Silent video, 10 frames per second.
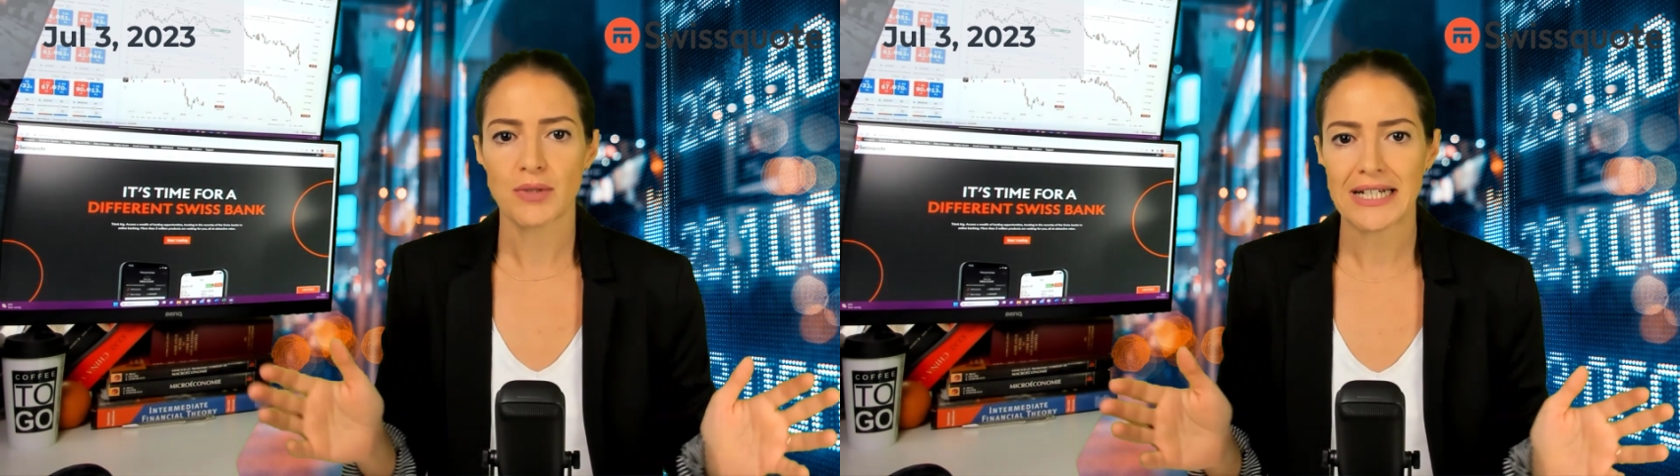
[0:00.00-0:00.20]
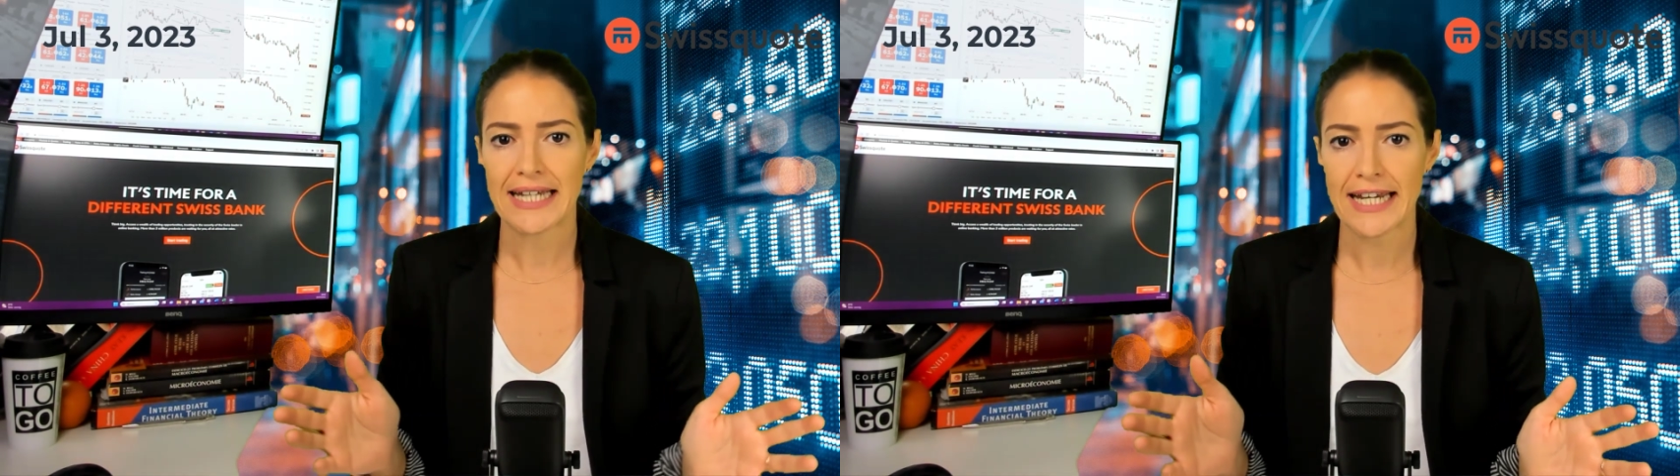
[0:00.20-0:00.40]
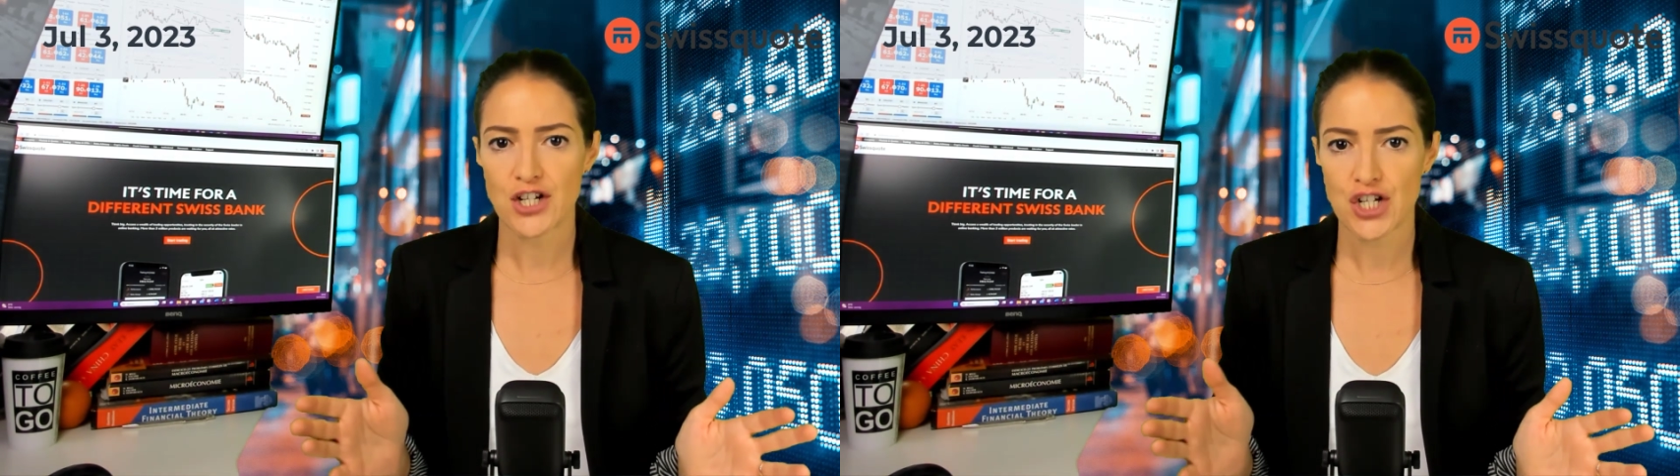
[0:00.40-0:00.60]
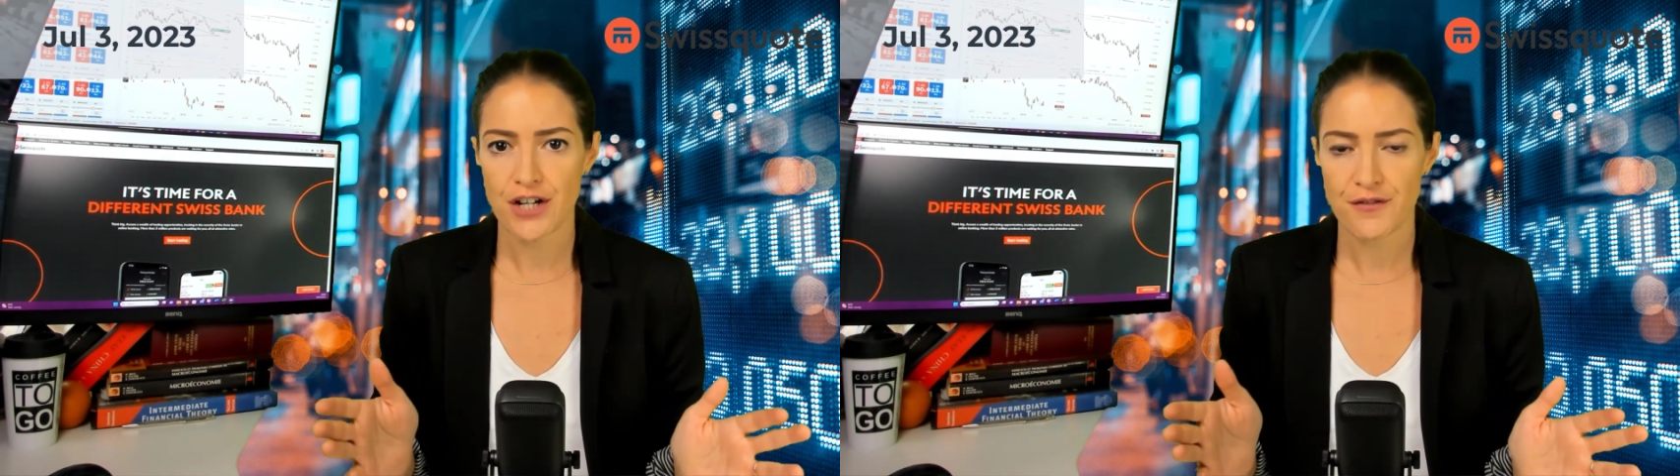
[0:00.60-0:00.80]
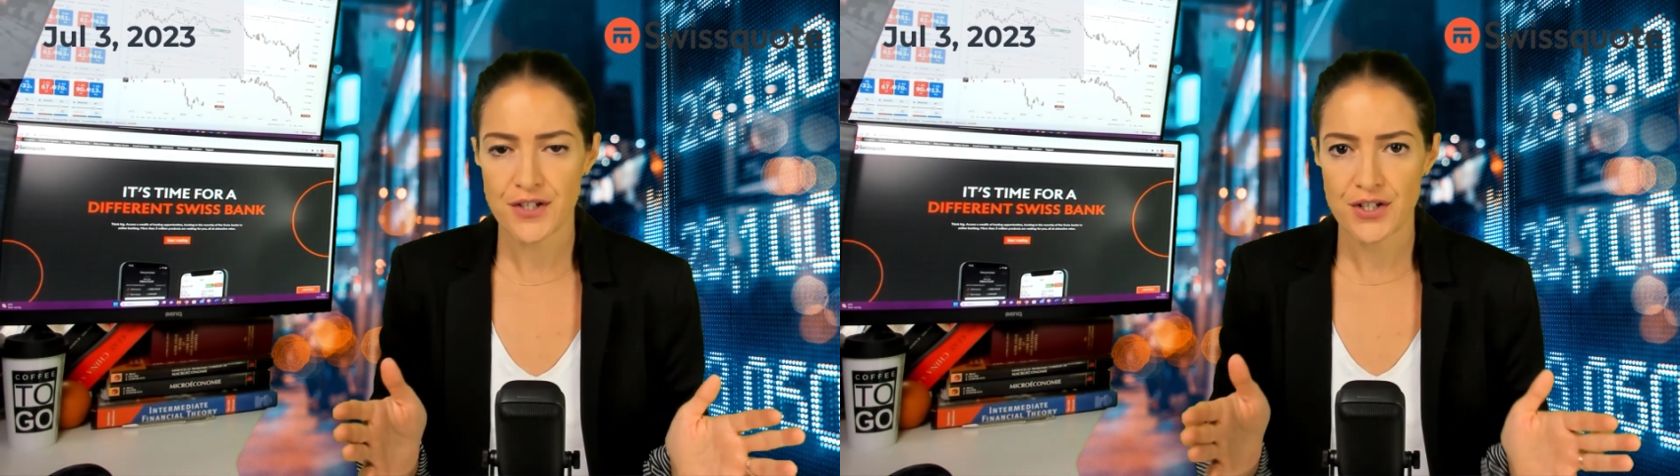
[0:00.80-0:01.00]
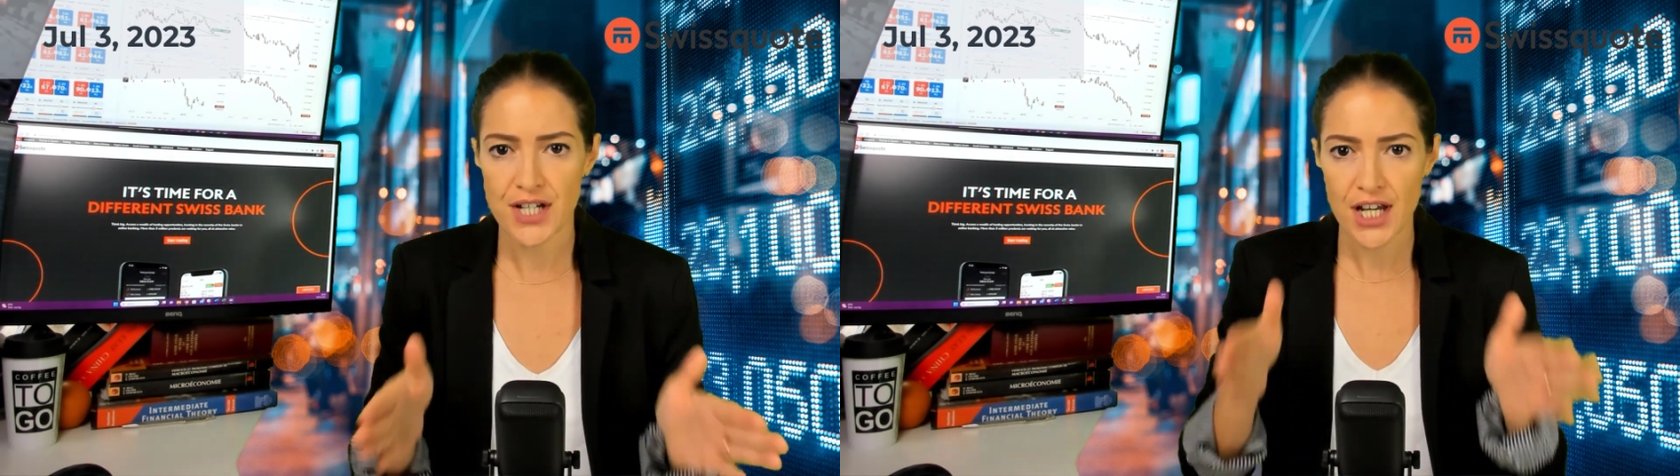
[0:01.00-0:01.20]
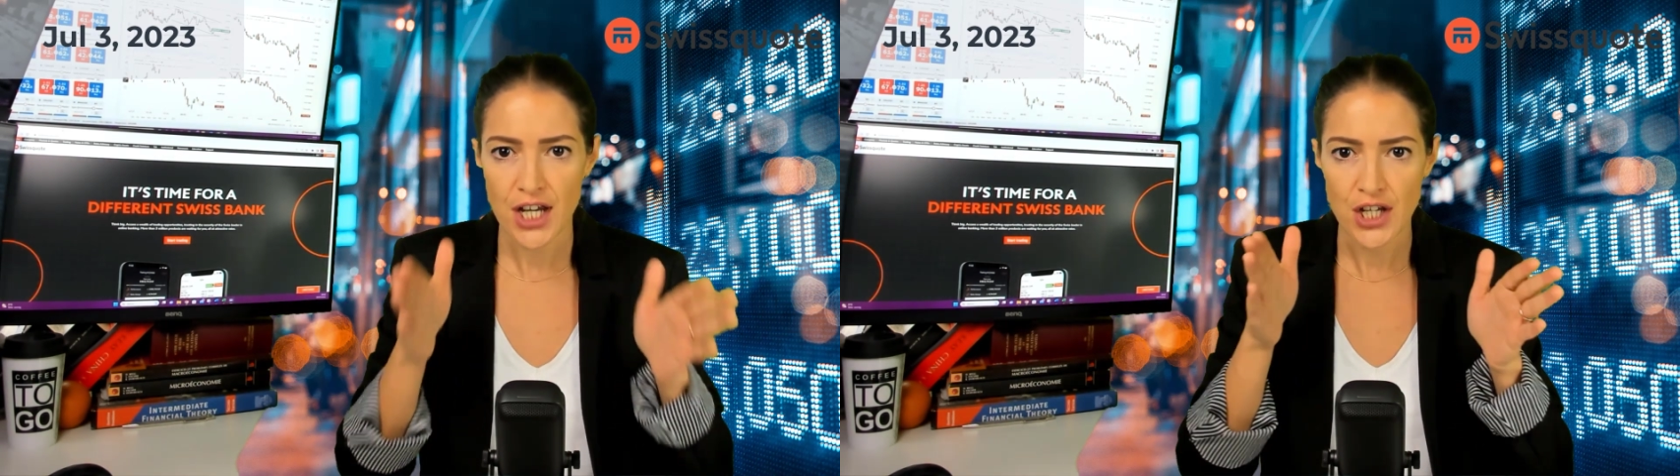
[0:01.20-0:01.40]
will again shift to the